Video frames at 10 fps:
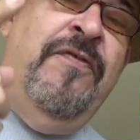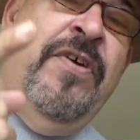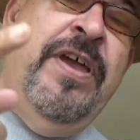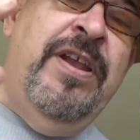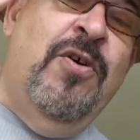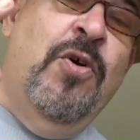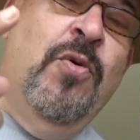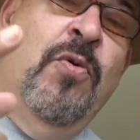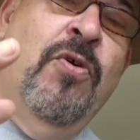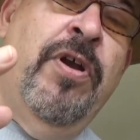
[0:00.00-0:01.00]
Fate
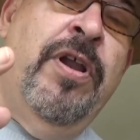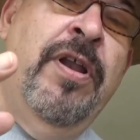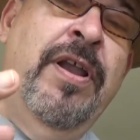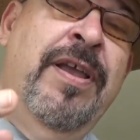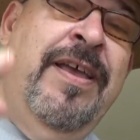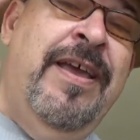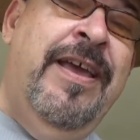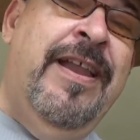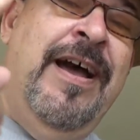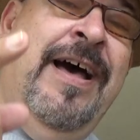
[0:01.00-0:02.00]
Award.
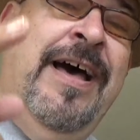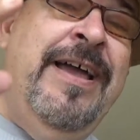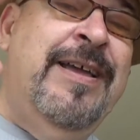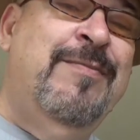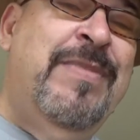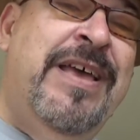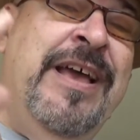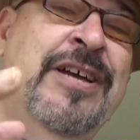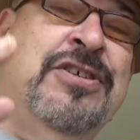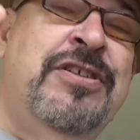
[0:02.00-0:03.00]
And I am
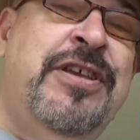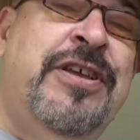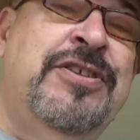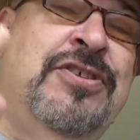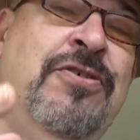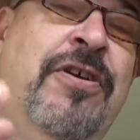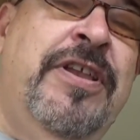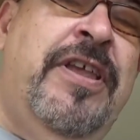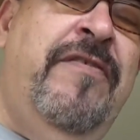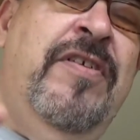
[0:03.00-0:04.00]
actually going to
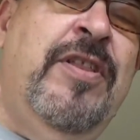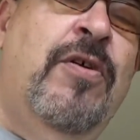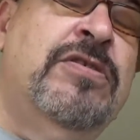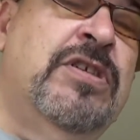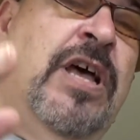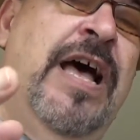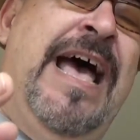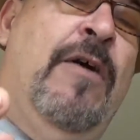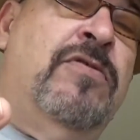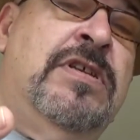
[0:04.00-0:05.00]
start giving those
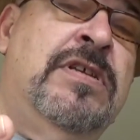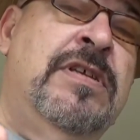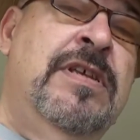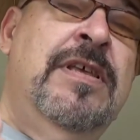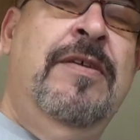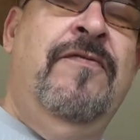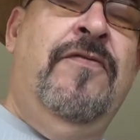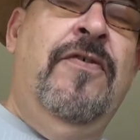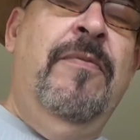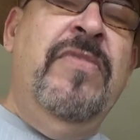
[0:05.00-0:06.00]
out.
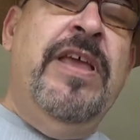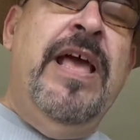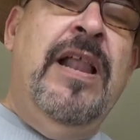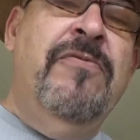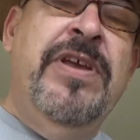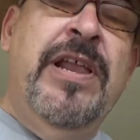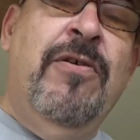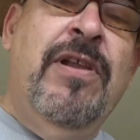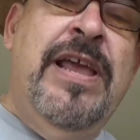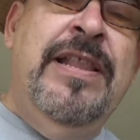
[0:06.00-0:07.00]
From the gallery in
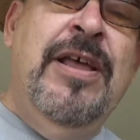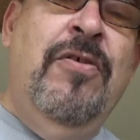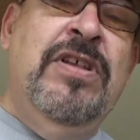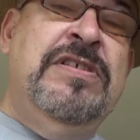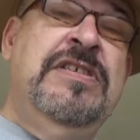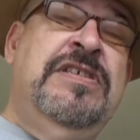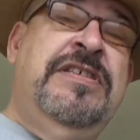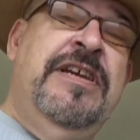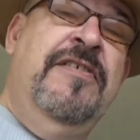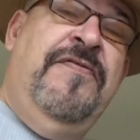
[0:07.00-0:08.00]
Orlando, this is
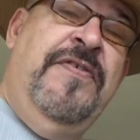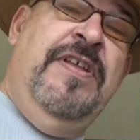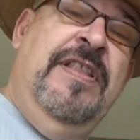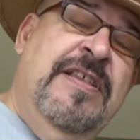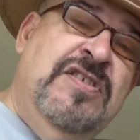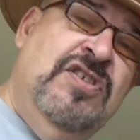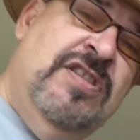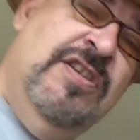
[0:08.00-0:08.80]
Serafin. This is